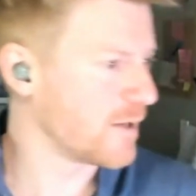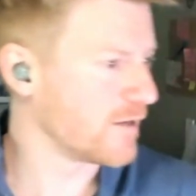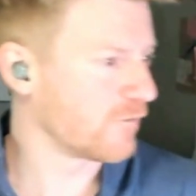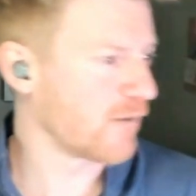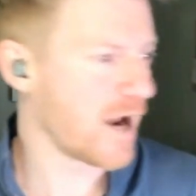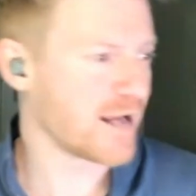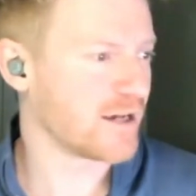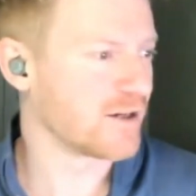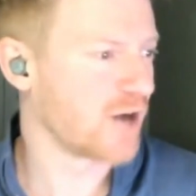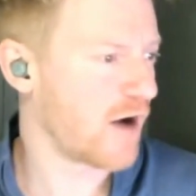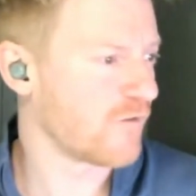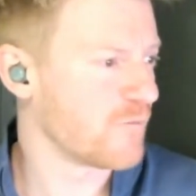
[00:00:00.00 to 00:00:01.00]
Frank
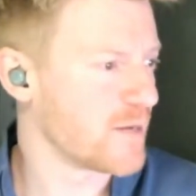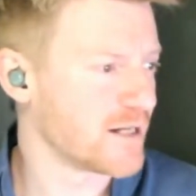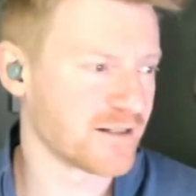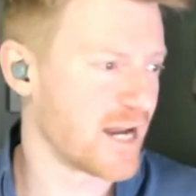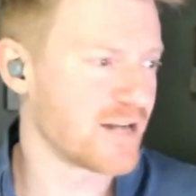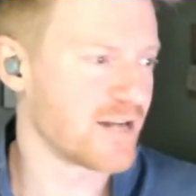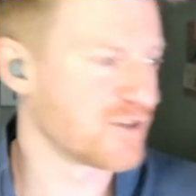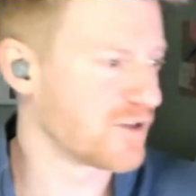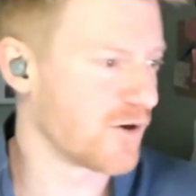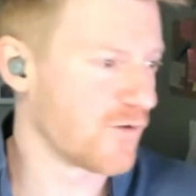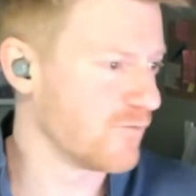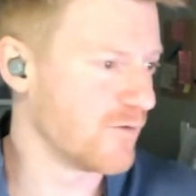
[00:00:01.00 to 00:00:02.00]
Kaufman, because I just
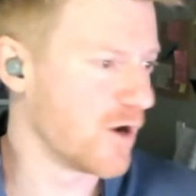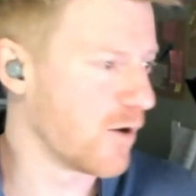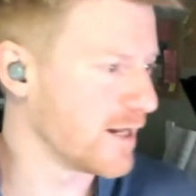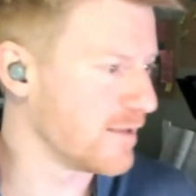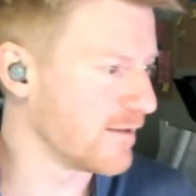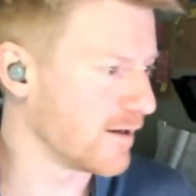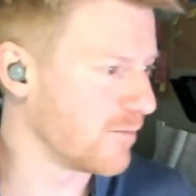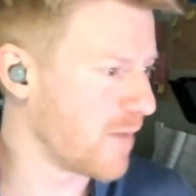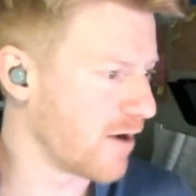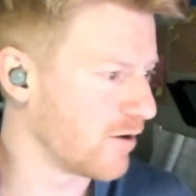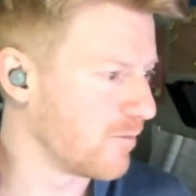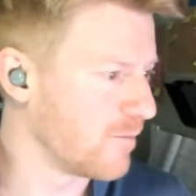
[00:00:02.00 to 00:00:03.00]
don't know anything
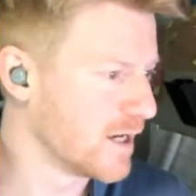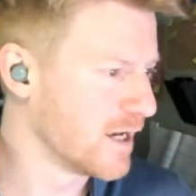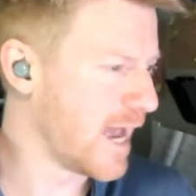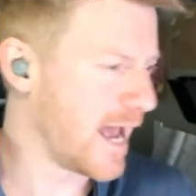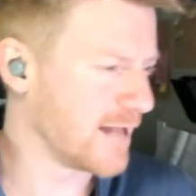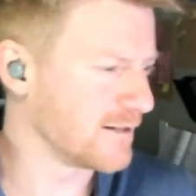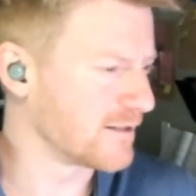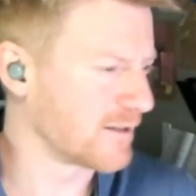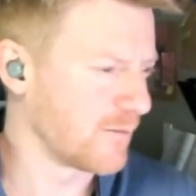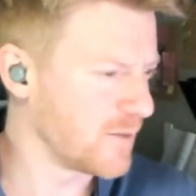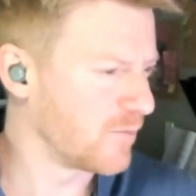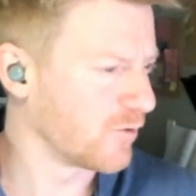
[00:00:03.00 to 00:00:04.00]
about him. And
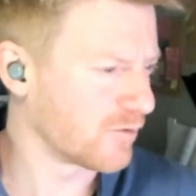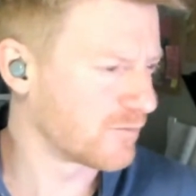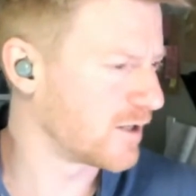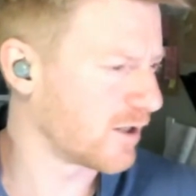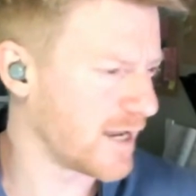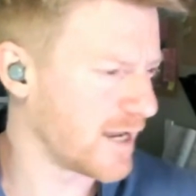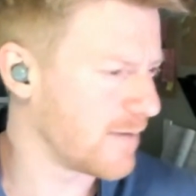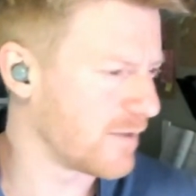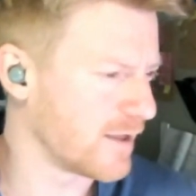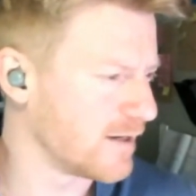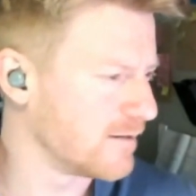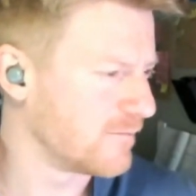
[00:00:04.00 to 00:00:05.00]
some people claimed
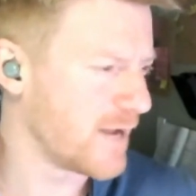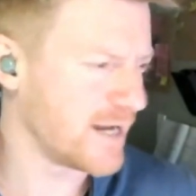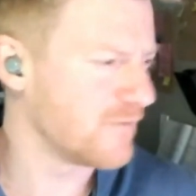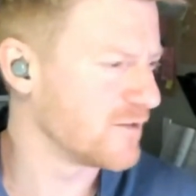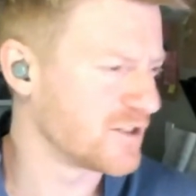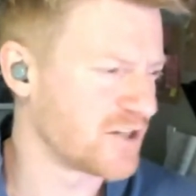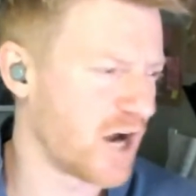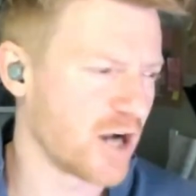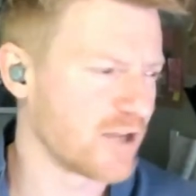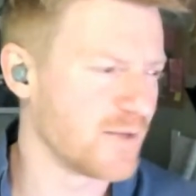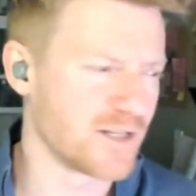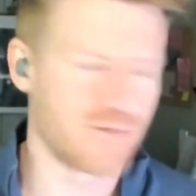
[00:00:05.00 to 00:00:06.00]
that many of his
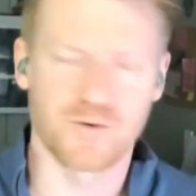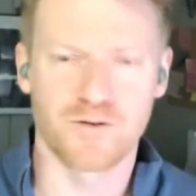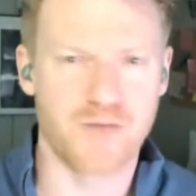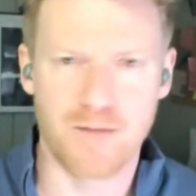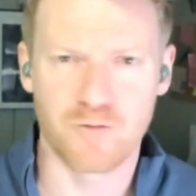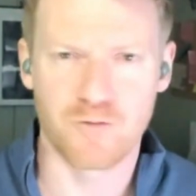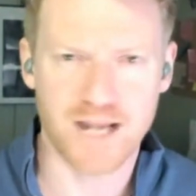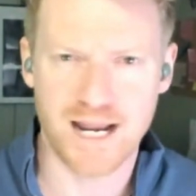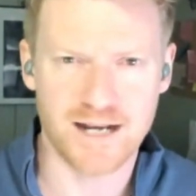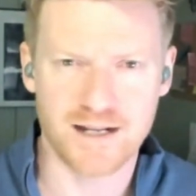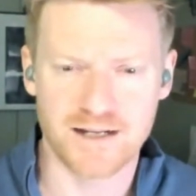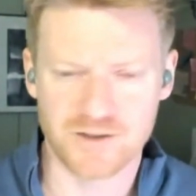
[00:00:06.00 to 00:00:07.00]
documents were
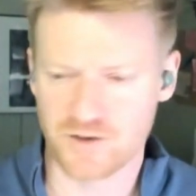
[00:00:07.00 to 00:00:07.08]
fabricated.